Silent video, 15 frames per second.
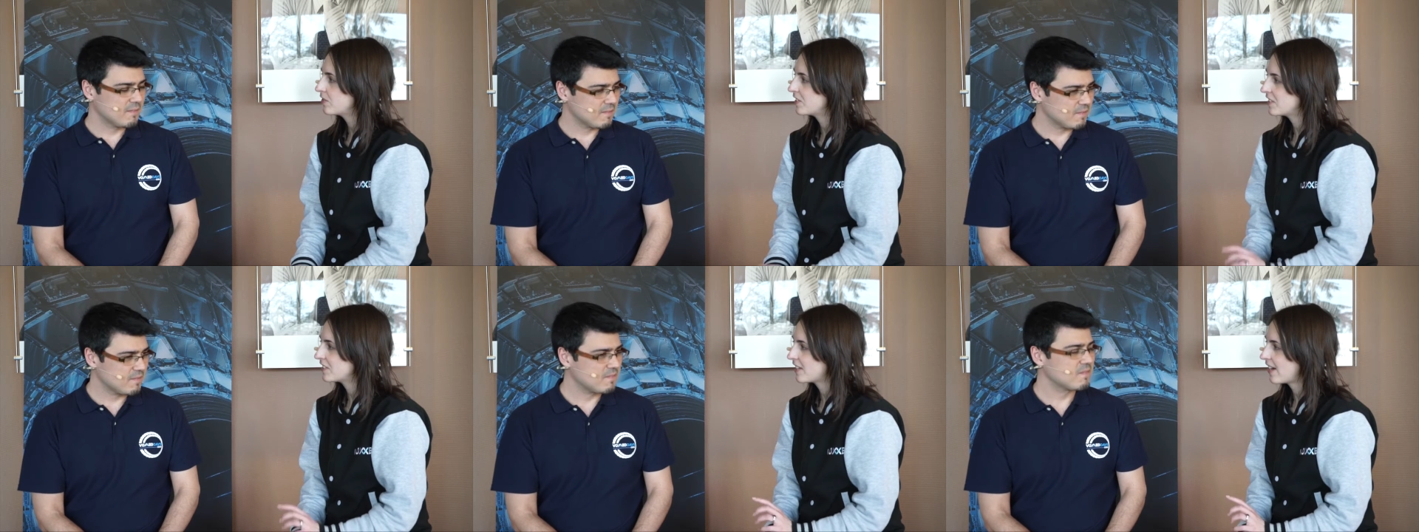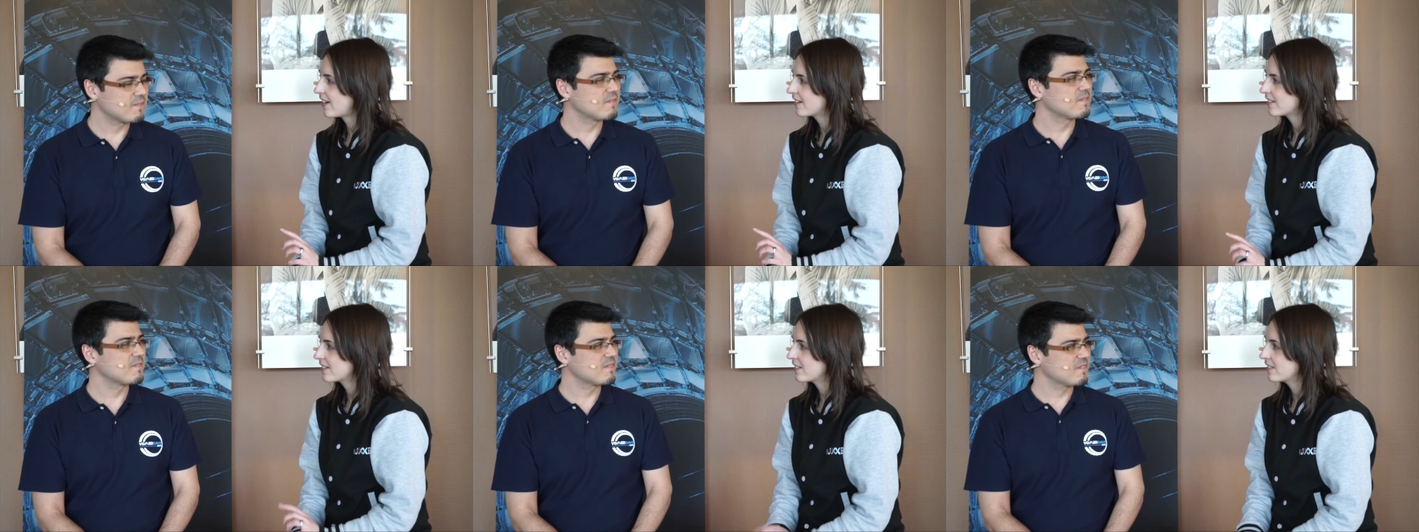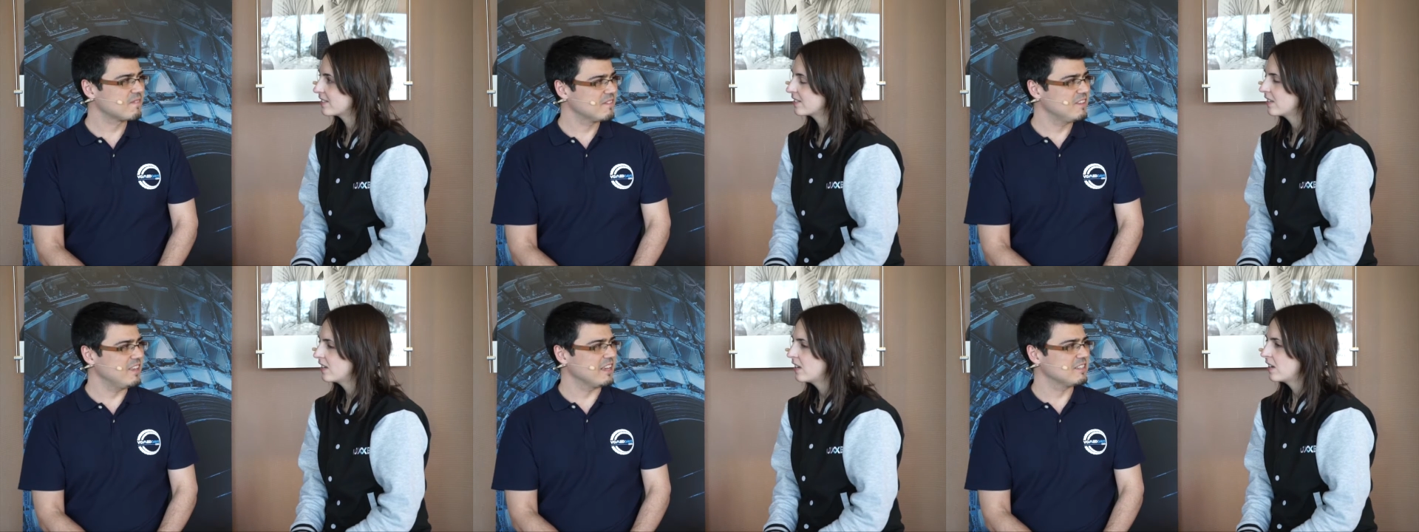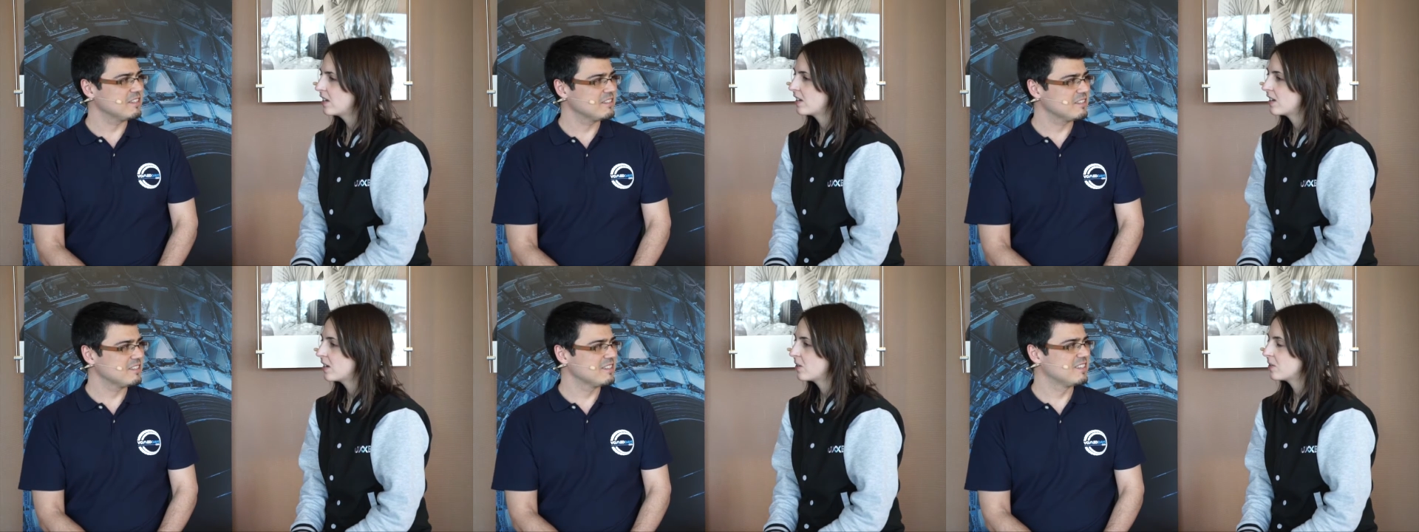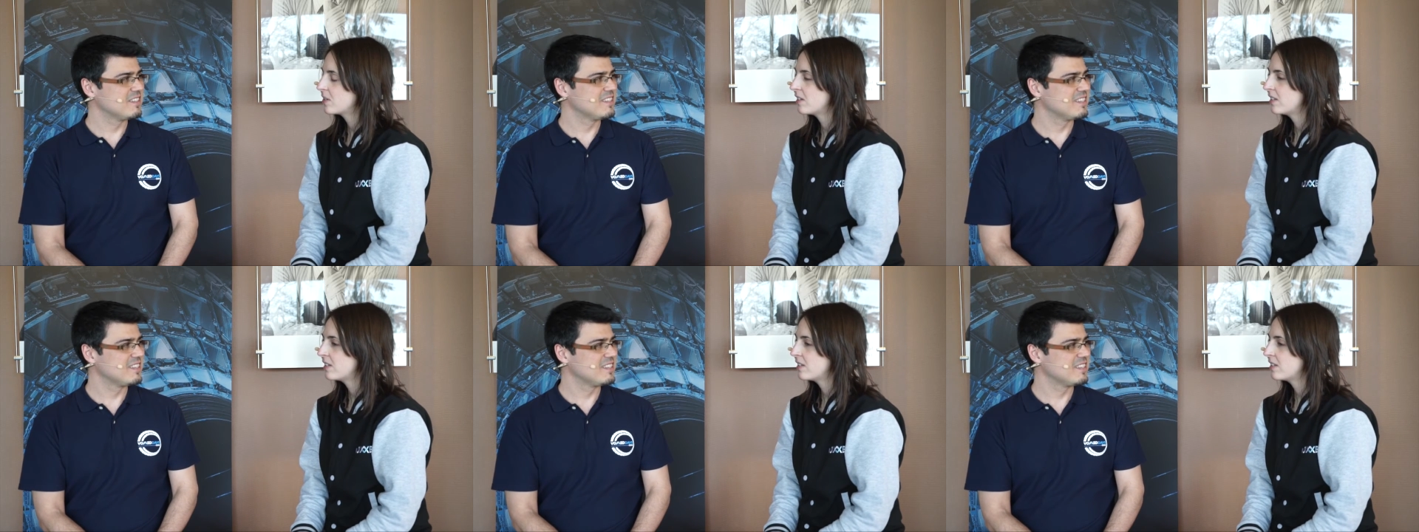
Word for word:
Speaker 1: of the detectors. Yes. Now,